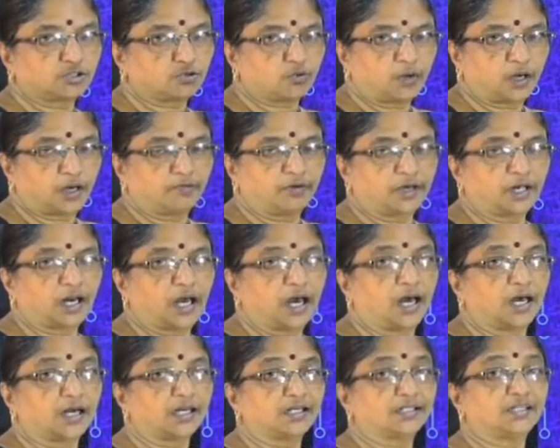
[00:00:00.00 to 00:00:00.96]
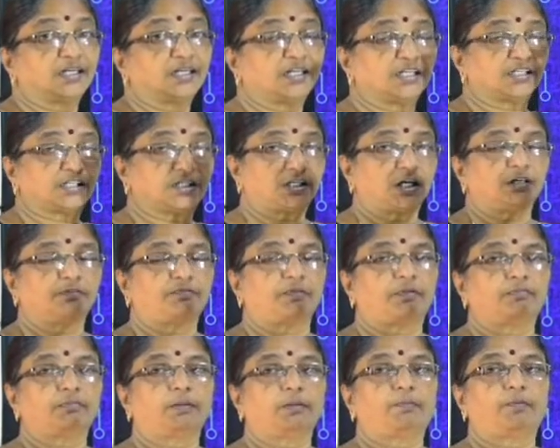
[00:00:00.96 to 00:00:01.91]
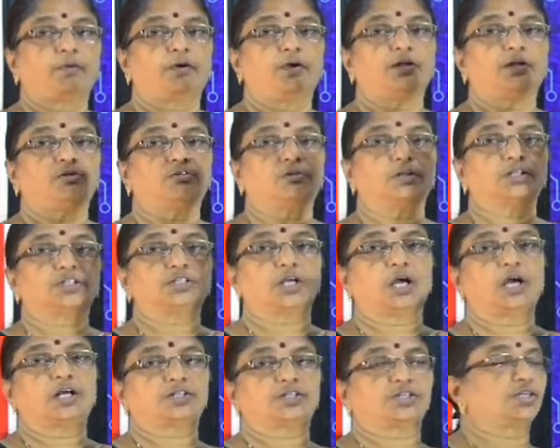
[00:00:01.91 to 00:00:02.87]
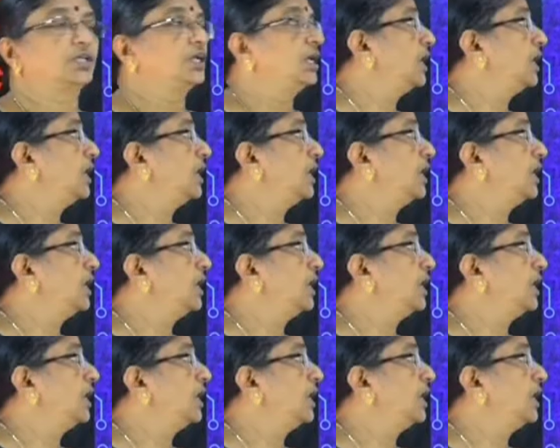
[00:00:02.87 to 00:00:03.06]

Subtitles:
square, where r is the distance from the point to the charge,